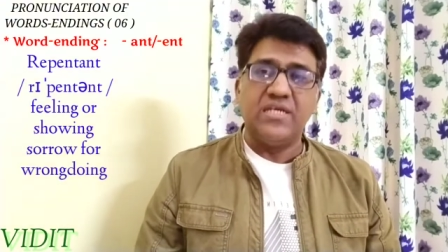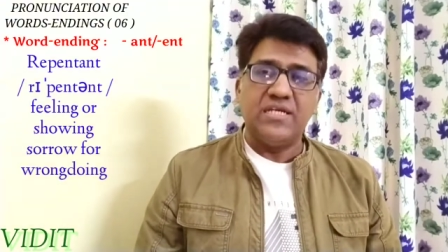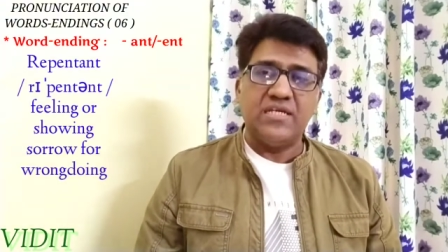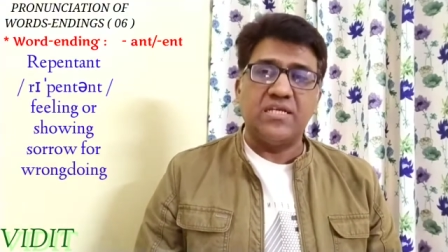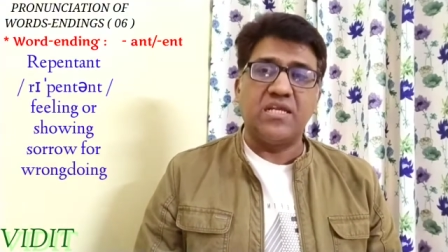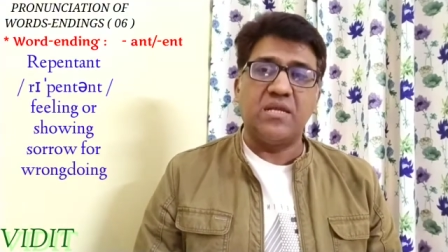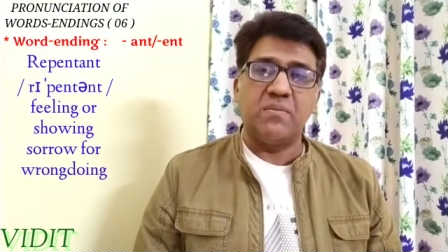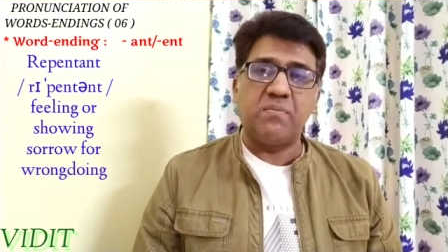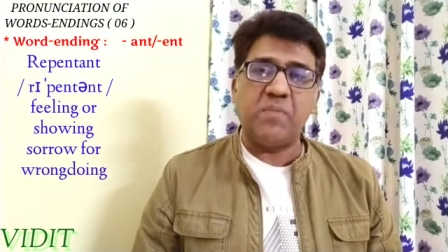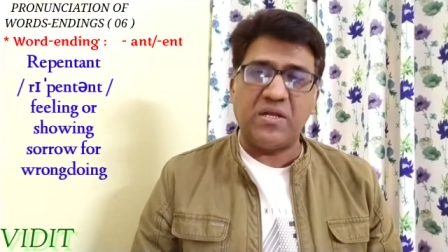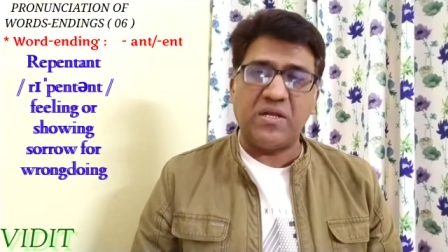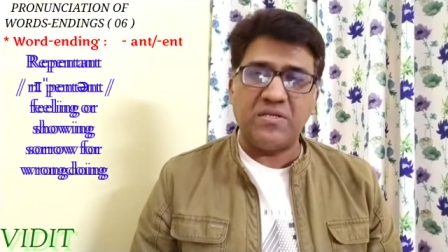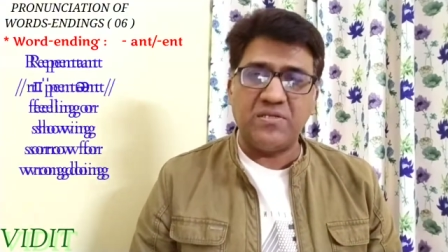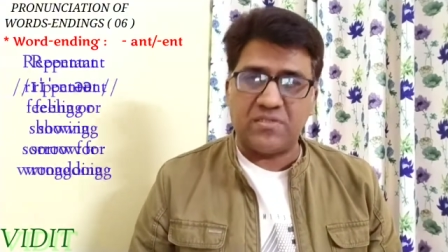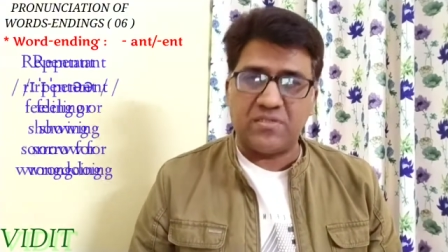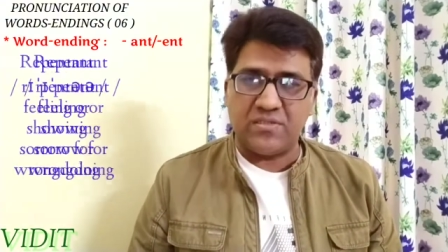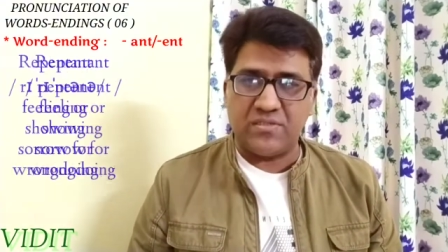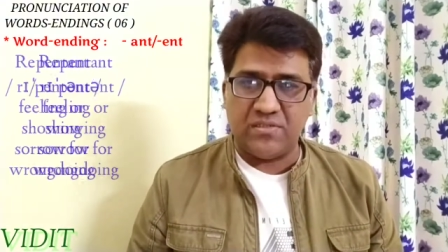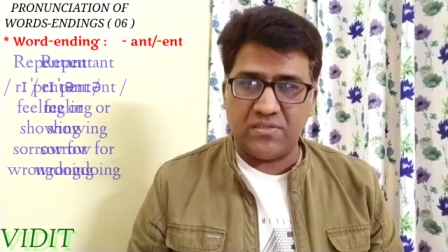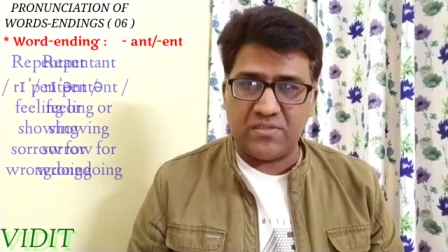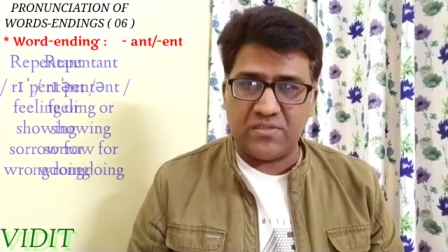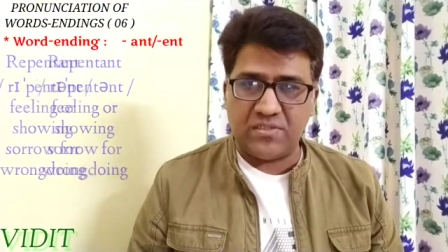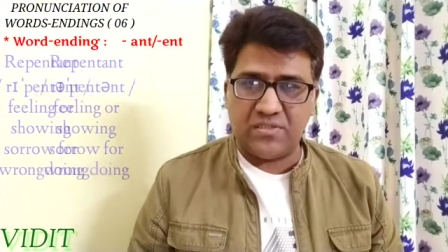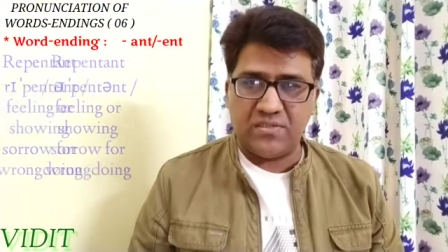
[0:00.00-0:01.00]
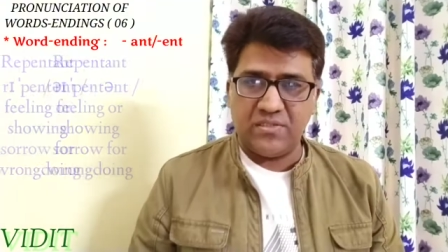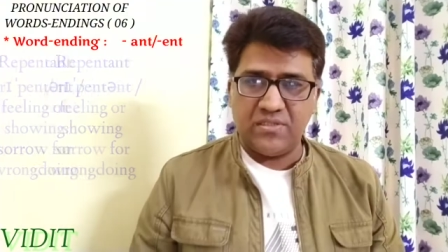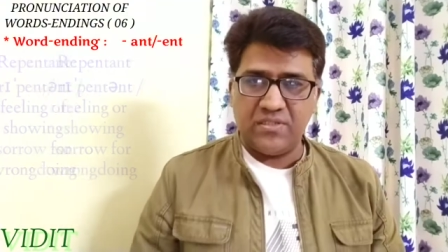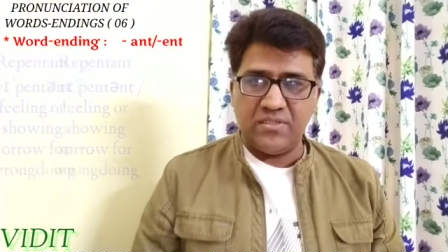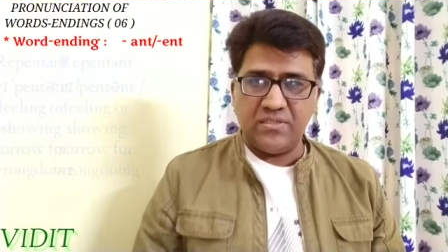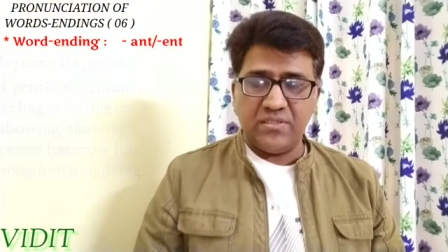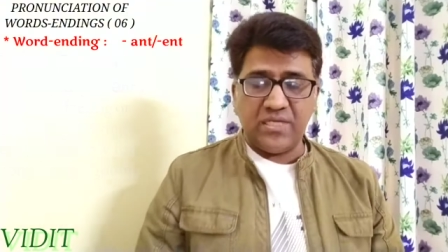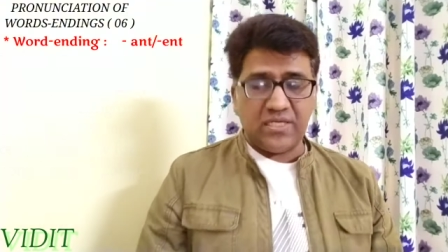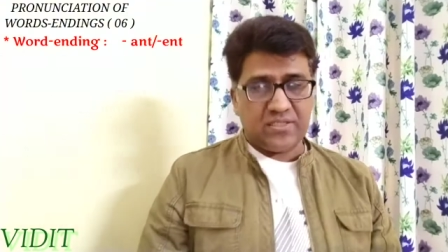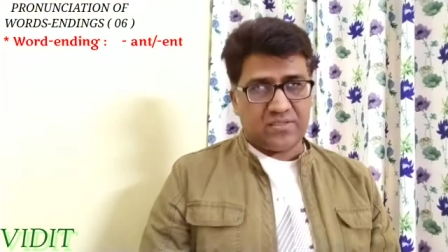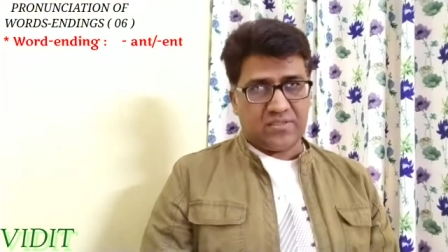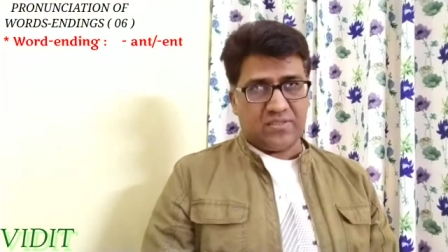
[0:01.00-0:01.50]
repentant.
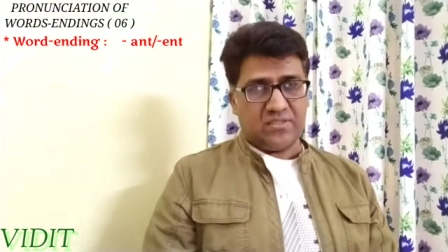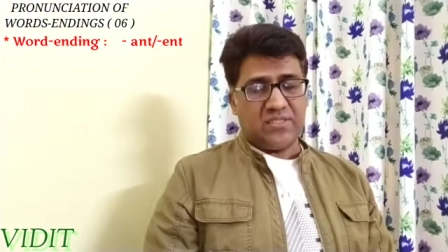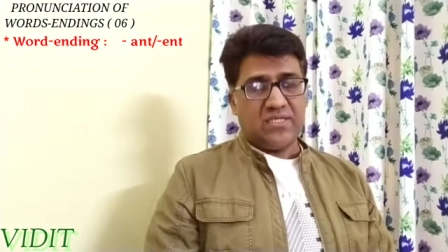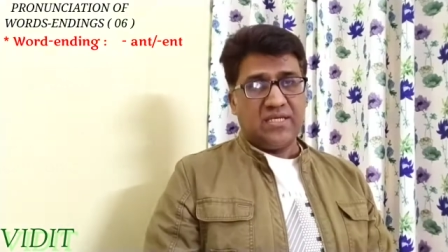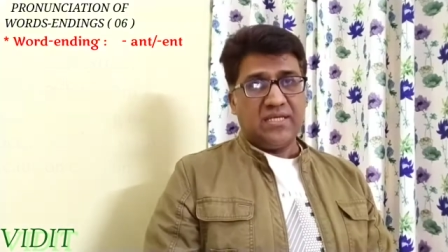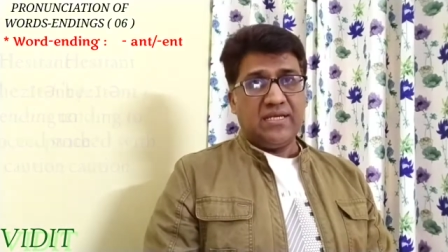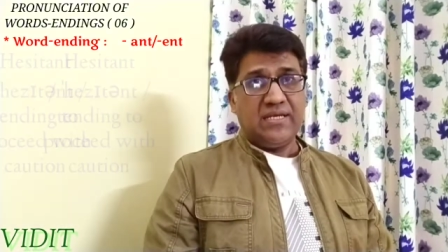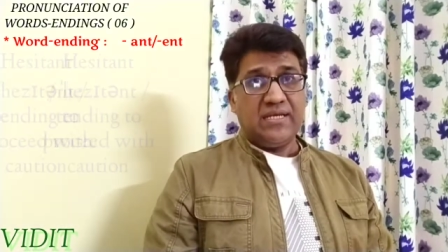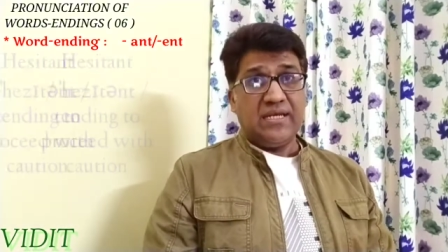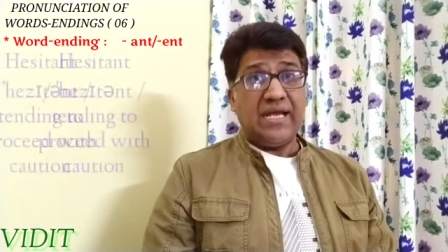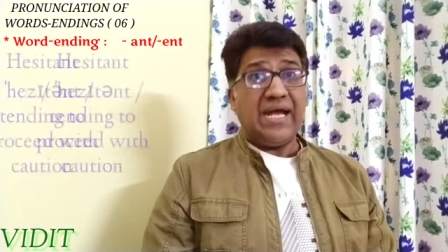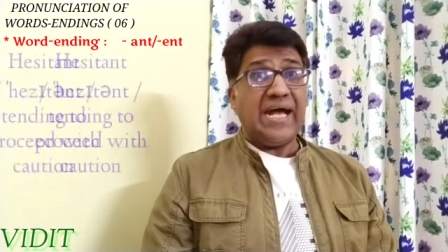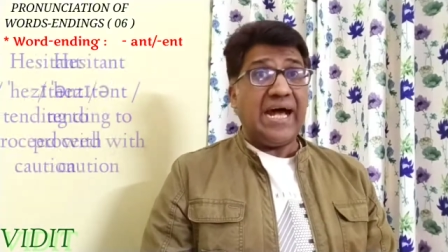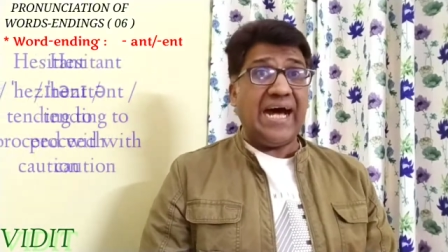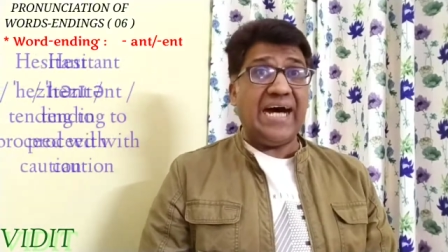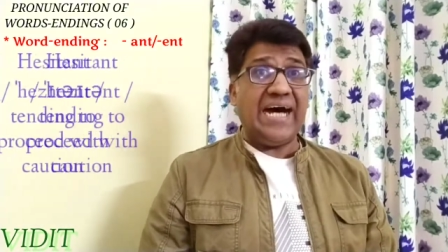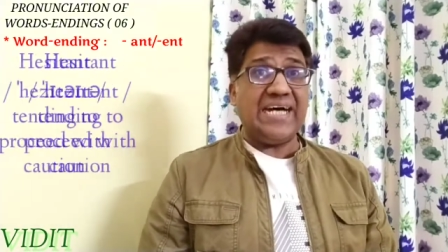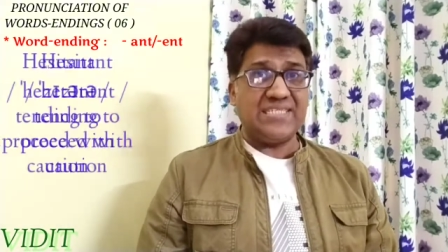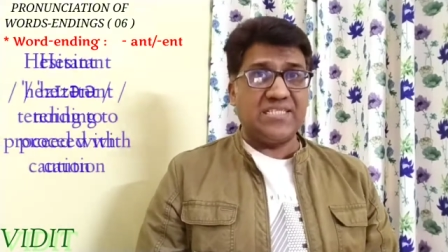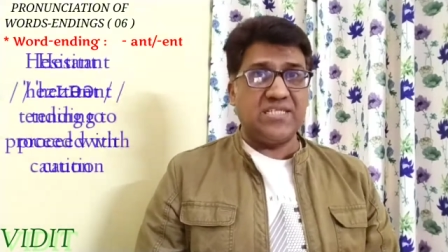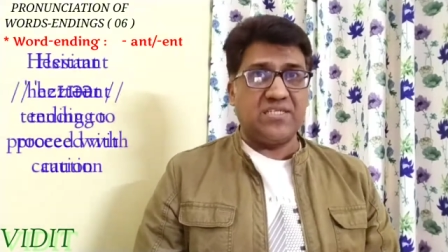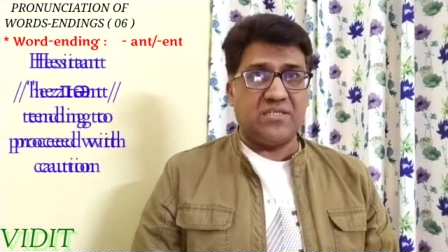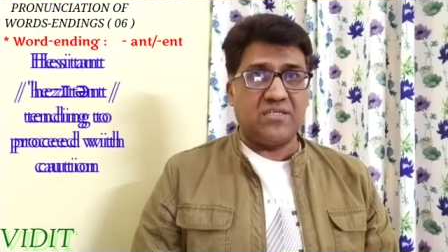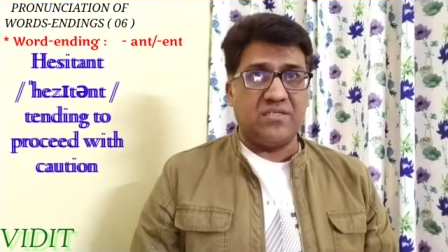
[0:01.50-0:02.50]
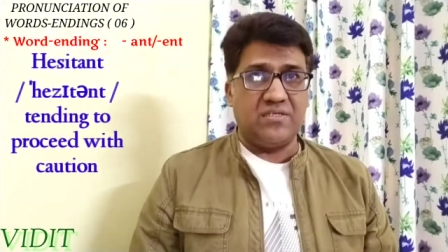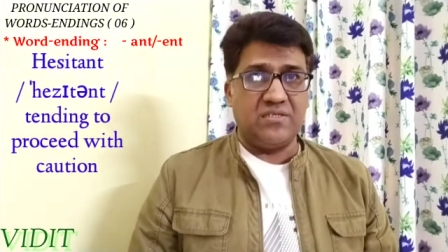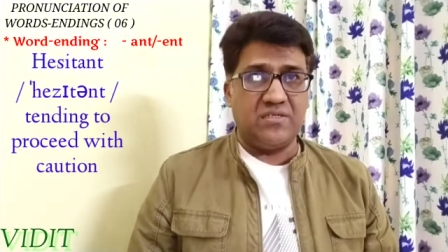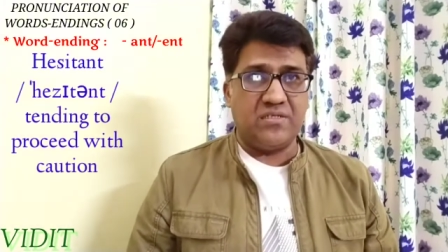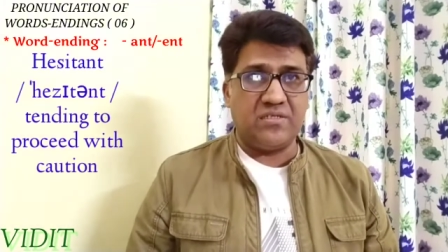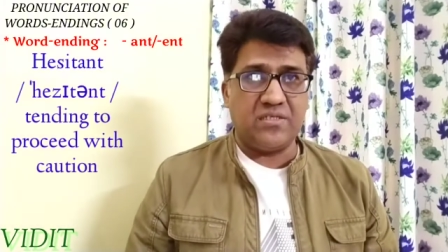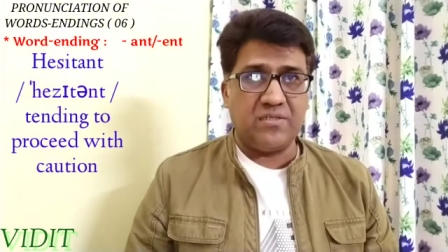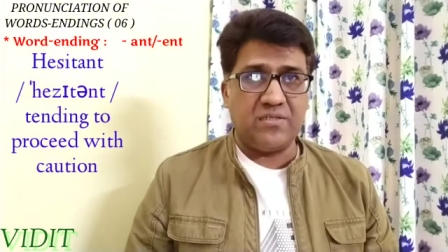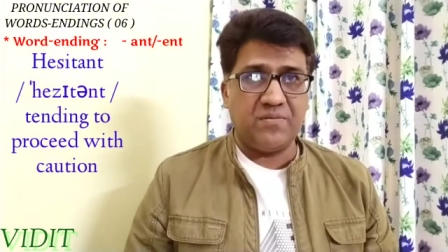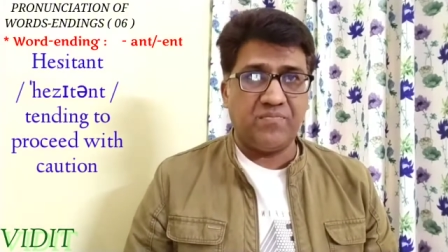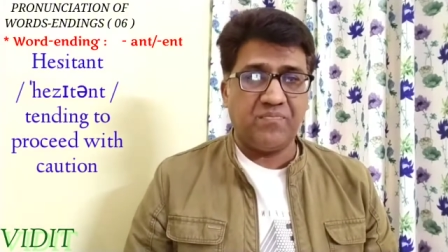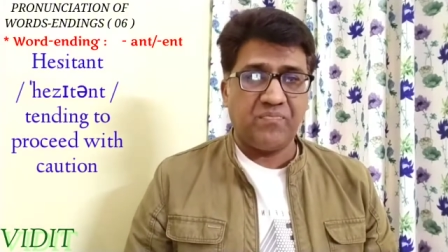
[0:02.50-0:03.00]
Next is hesitant.